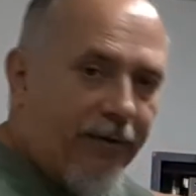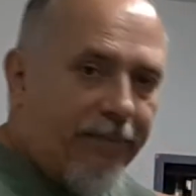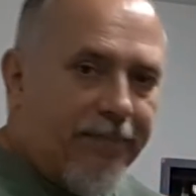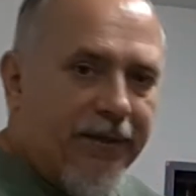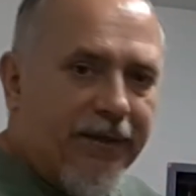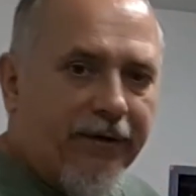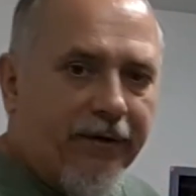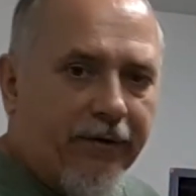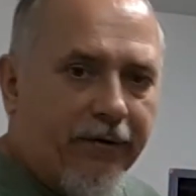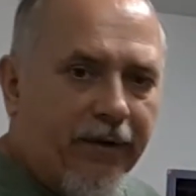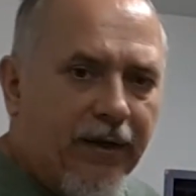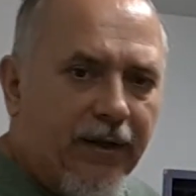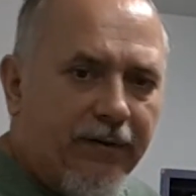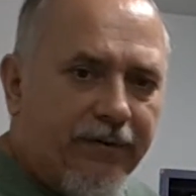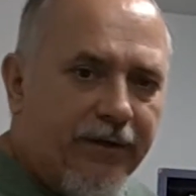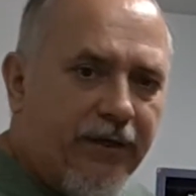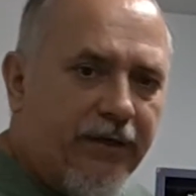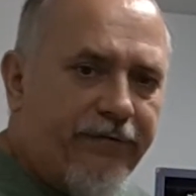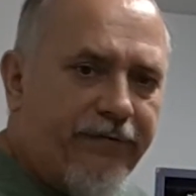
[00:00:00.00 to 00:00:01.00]
up here.
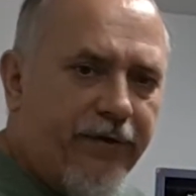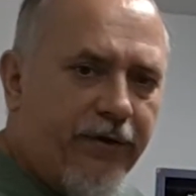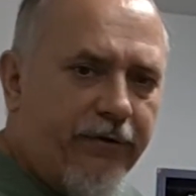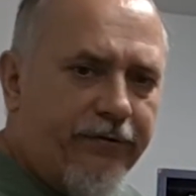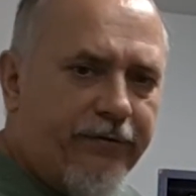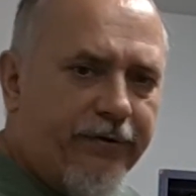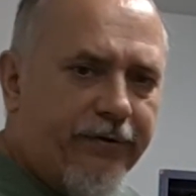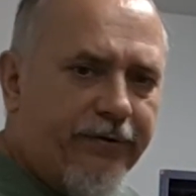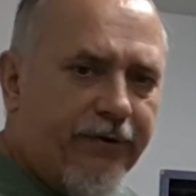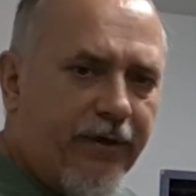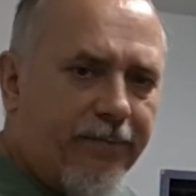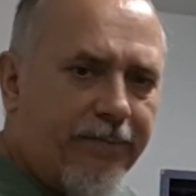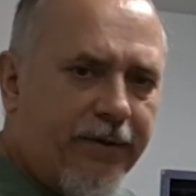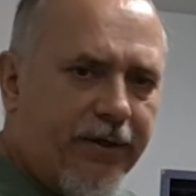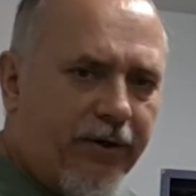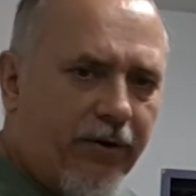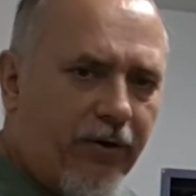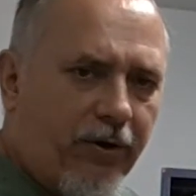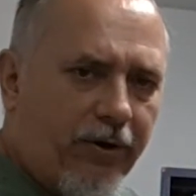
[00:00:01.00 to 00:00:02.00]
These fuses up
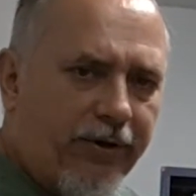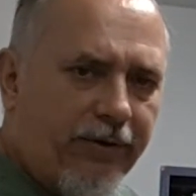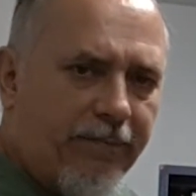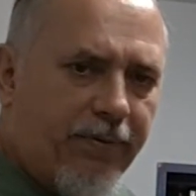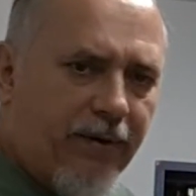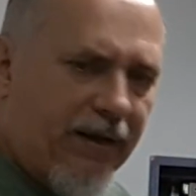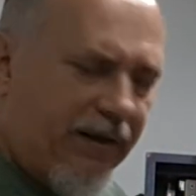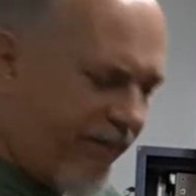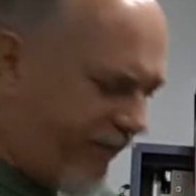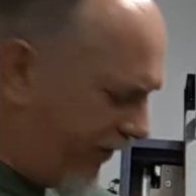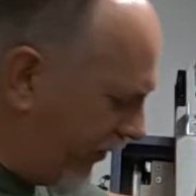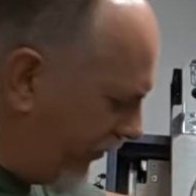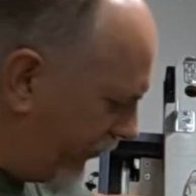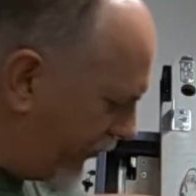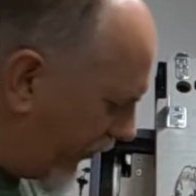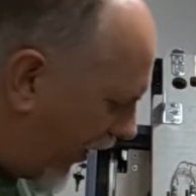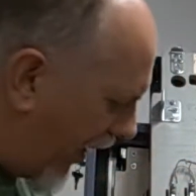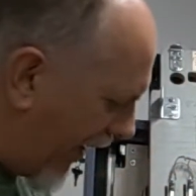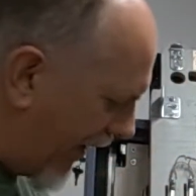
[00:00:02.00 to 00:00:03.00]
here on the
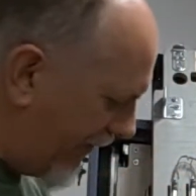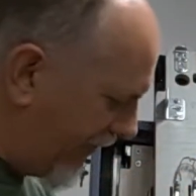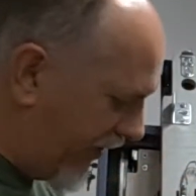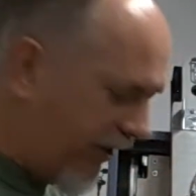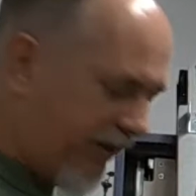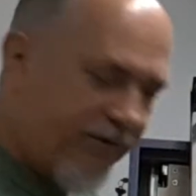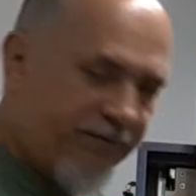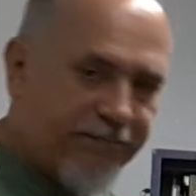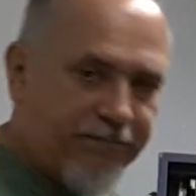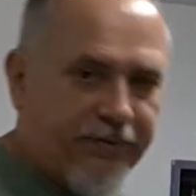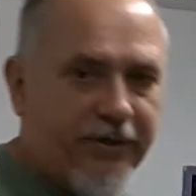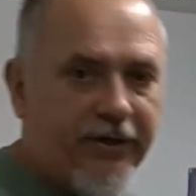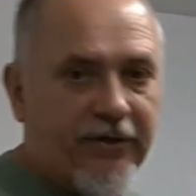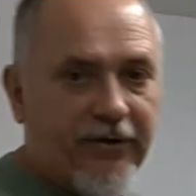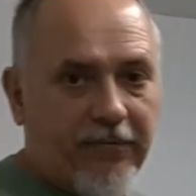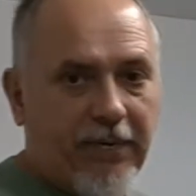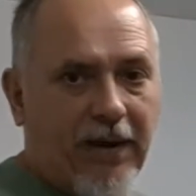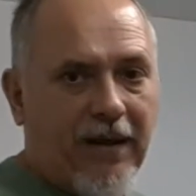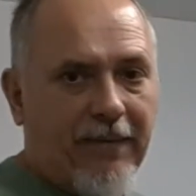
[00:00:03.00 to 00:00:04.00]
playfield drive these
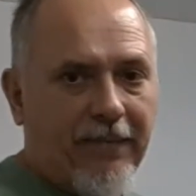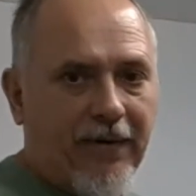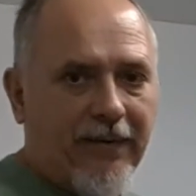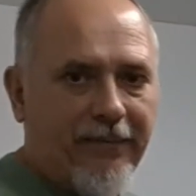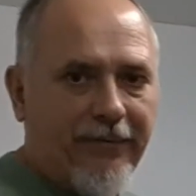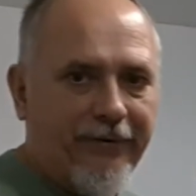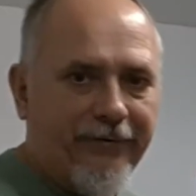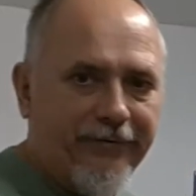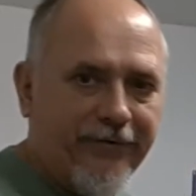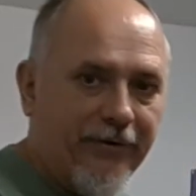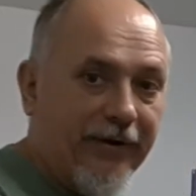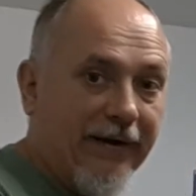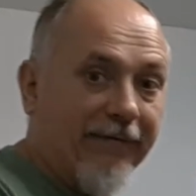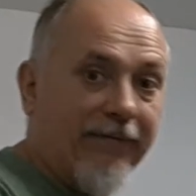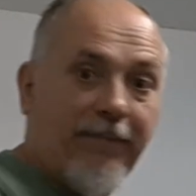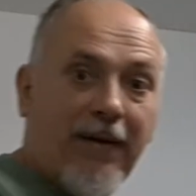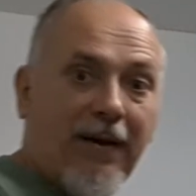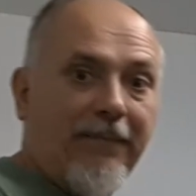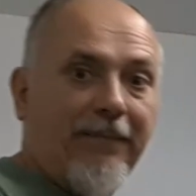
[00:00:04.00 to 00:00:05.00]
particular pop bumpers. So
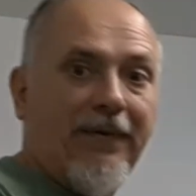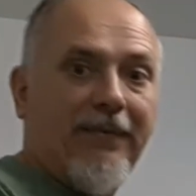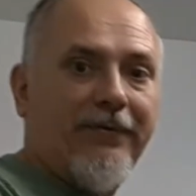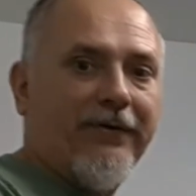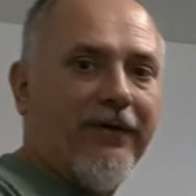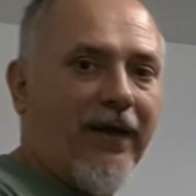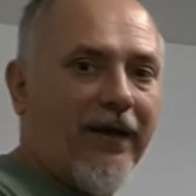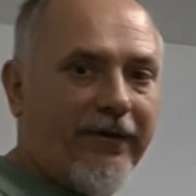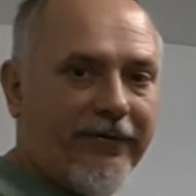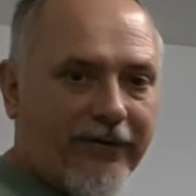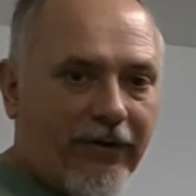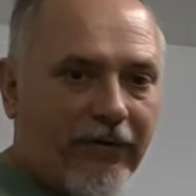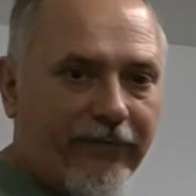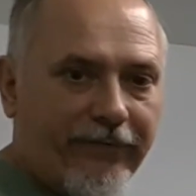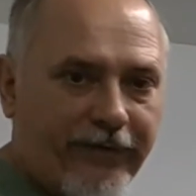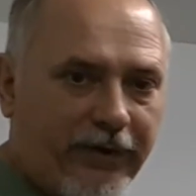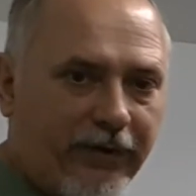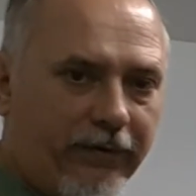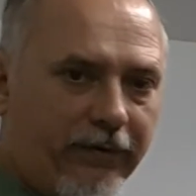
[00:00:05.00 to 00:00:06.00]
every pop bumper got its
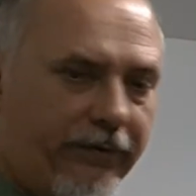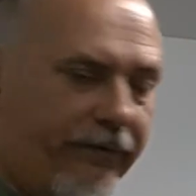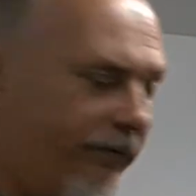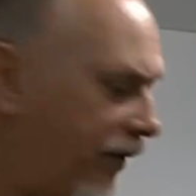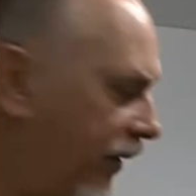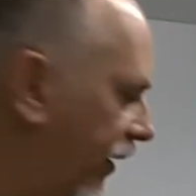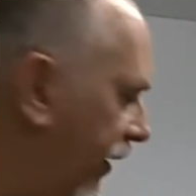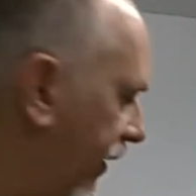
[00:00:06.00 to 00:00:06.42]
own fuse.